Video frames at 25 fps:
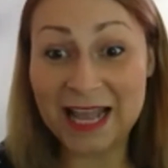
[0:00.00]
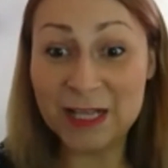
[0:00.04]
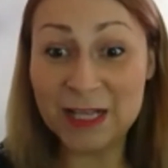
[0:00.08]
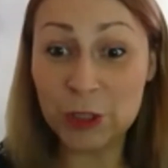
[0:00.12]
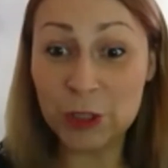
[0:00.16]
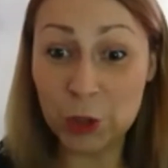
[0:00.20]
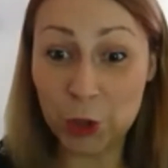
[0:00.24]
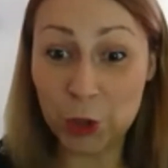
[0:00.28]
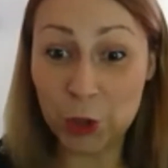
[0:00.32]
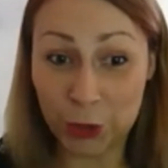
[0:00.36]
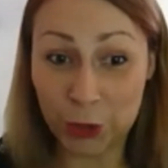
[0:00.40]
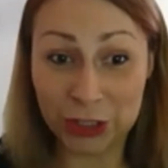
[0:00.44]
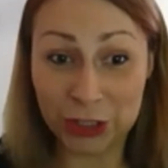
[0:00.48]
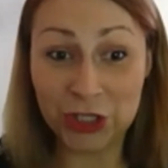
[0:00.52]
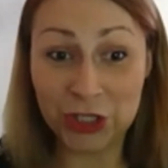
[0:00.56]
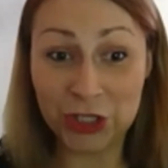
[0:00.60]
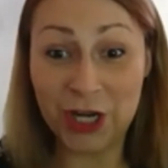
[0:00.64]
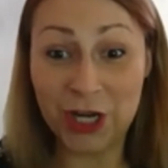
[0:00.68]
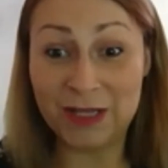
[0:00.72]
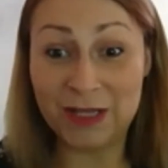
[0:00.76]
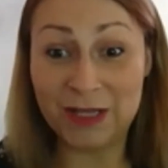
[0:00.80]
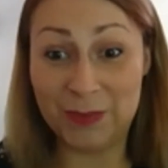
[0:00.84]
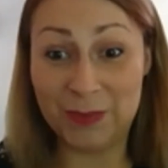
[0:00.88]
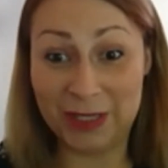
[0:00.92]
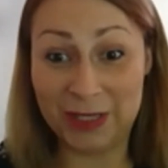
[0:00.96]
or a
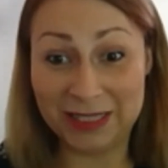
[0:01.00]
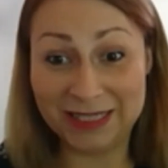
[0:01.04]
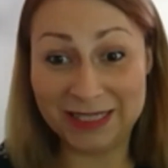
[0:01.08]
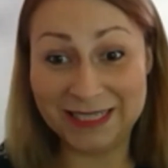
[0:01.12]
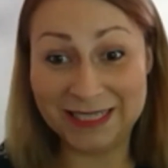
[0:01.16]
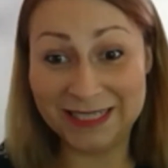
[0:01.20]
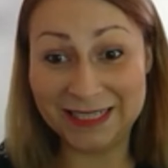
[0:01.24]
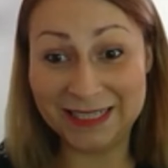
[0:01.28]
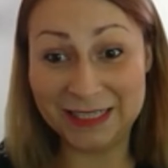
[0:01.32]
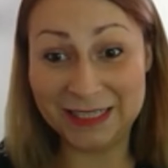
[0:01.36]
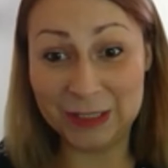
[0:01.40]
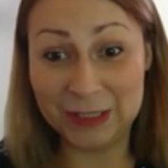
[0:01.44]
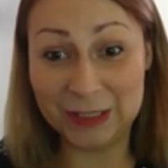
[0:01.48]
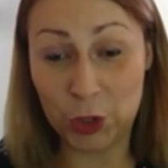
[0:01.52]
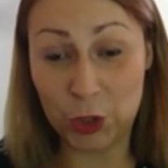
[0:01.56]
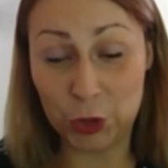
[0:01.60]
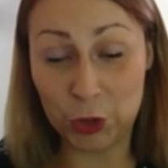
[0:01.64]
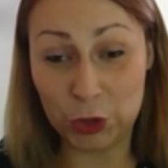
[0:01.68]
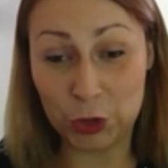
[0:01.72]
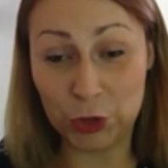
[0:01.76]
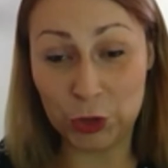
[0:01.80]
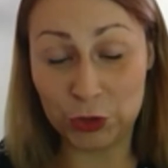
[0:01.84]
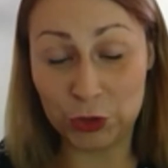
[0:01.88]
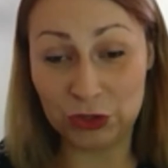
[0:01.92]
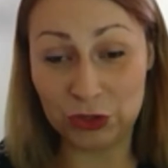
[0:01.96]
chat button on
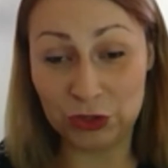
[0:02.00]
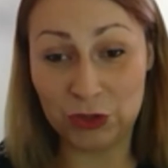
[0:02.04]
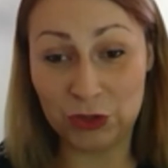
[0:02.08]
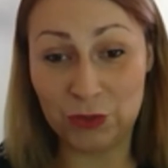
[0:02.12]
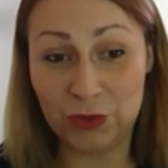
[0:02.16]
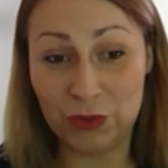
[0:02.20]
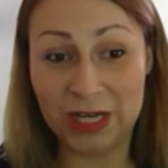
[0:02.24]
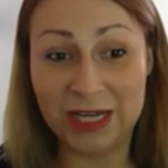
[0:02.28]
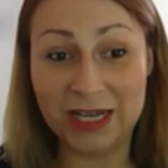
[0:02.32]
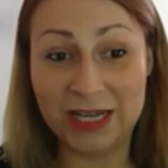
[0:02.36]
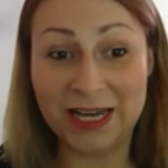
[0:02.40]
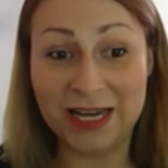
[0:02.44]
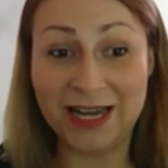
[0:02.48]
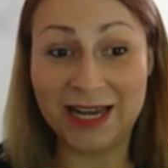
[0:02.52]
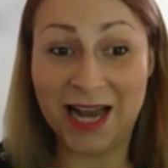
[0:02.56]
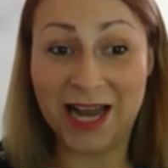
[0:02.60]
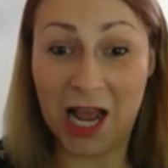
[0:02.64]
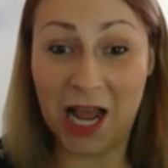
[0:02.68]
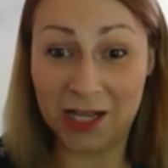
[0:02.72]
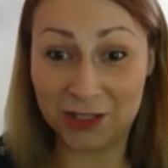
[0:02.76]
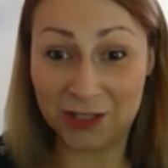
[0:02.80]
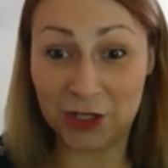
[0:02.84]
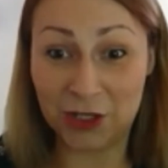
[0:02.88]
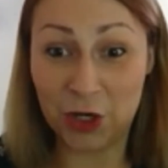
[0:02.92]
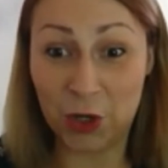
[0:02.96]
your screen and
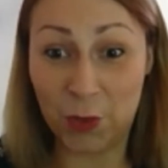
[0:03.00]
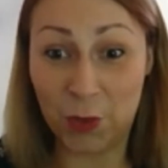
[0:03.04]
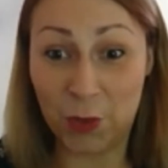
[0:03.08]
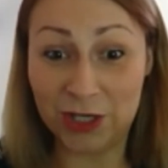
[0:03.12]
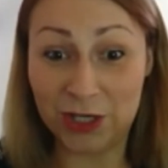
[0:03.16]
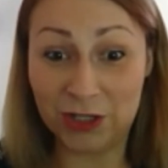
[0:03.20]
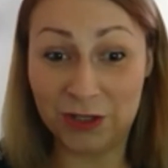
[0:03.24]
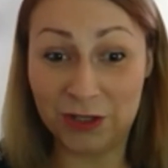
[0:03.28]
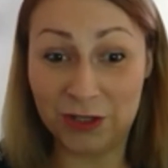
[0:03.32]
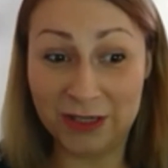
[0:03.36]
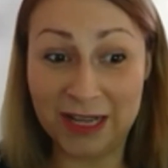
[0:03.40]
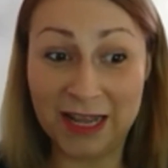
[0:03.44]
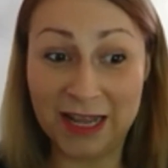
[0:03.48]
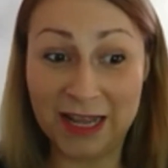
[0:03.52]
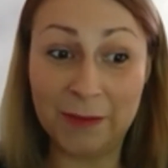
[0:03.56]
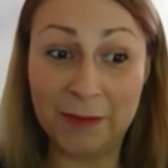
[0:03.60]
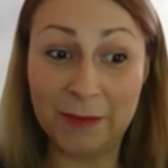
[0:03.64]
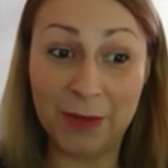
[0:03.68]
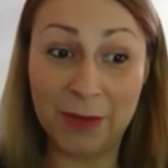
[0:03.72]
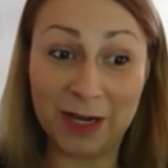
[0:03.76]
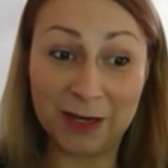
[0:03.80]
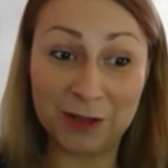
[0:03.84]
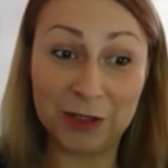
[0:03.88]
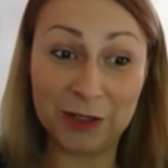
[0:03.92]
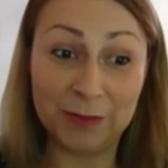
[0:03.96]
ask a question there. And
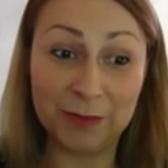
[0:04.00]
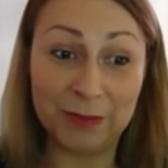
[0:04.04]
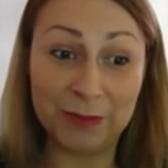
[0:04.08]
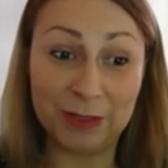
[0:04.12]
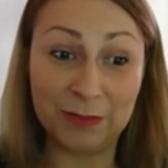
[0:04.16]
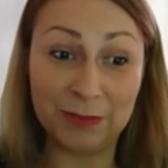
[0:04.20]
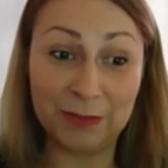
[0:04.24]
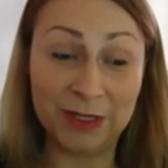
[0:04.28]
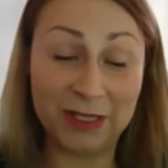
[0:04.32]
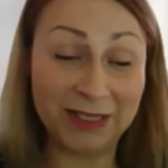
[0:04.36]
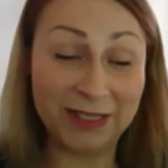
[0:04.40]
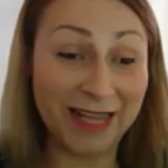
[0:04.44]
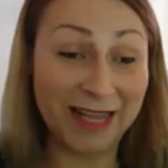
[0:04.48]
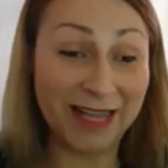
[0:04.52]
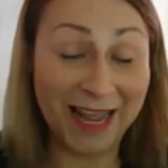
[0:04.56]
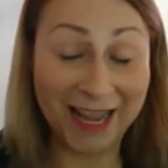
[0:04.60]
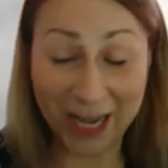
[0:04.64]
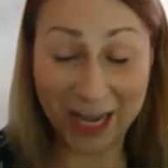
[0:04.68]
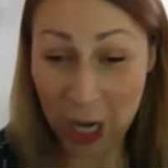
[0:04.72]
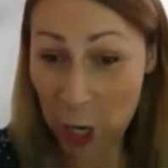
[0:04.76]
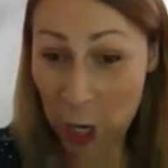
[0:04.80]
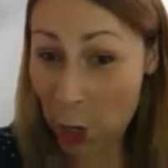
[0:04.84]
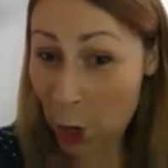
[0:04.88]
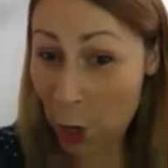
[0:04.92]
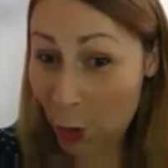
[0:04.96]
Malcolm has been there
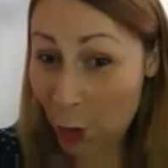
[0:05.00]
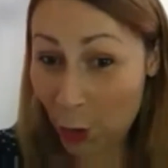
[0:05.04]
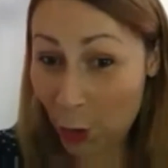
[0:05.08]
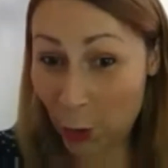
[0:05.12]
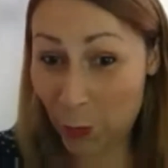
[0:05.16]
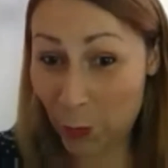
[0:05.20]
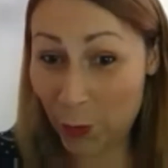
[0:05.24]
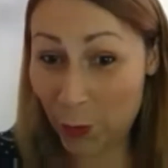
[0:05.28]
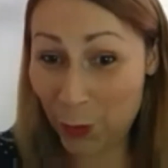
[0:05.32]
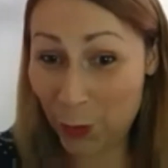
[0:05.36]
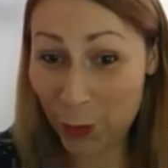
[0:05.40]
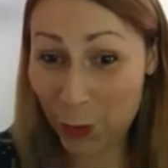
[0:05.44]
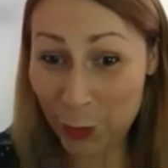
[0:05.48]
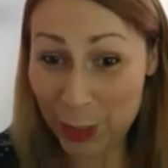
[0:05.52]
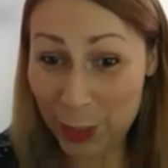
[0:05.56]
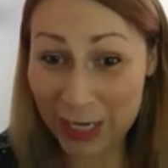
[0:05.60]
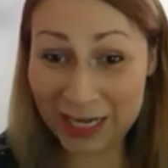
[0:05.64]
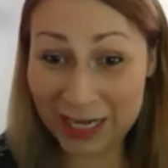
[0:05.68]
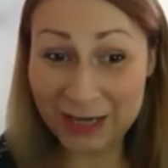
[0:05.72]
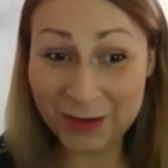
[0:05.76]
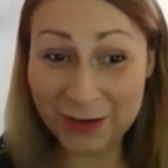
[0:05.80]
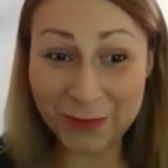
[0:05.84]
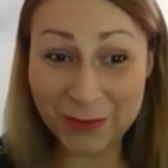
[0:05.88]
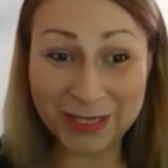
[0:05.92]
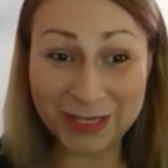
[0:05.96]
all
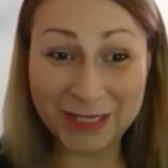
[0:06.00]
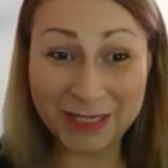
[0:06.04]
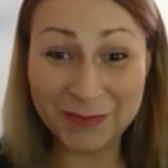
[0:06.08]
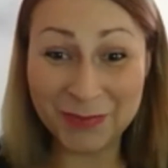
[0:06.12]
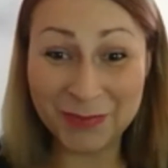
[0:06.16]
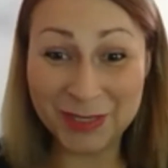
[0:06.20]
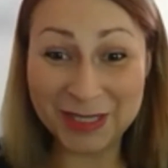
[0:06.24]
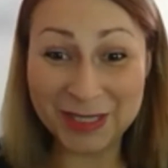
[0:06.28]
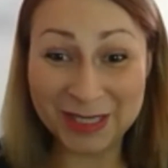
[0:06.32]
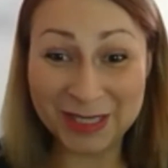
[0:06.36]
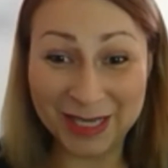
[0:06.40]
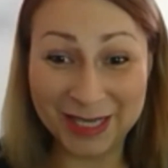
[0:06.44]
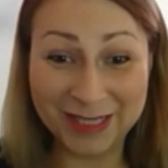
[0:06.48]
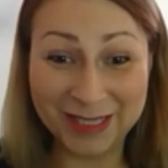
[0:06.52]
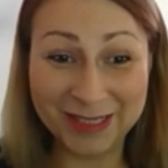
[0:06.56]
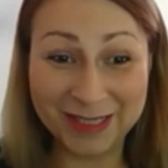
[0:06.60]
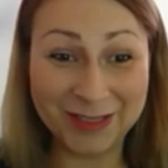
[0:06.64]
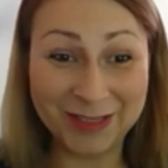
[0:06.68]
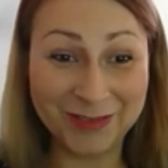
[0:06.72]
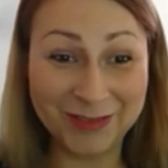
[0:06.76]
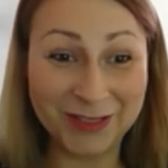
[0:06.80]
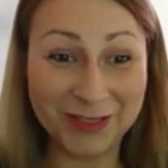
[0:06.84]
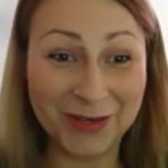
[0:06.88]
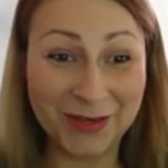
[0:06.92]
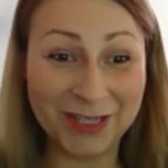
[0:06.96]
morning, really busy
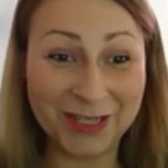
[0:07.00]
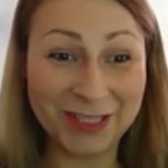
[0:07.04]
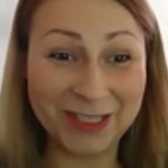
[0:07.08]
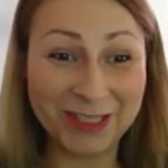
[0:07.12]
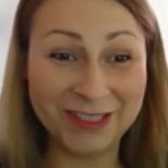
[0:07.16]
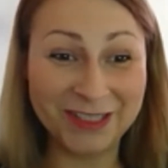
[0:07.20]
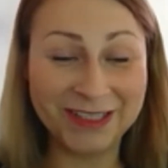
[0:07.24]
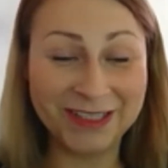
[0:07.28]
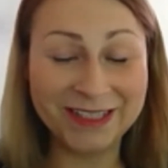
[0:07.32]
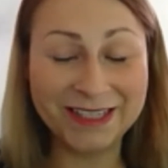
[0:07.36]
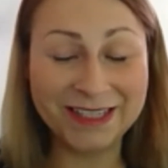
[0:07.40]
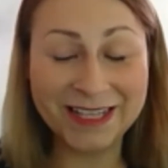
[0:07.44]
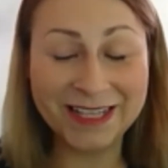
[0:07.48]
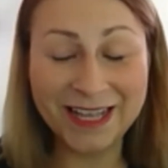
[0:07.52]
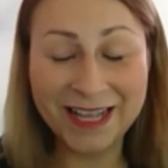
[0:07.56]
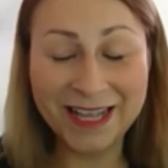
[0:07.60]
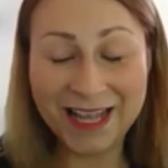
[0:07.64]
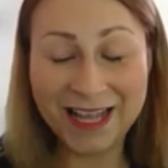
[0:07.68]
answering questions.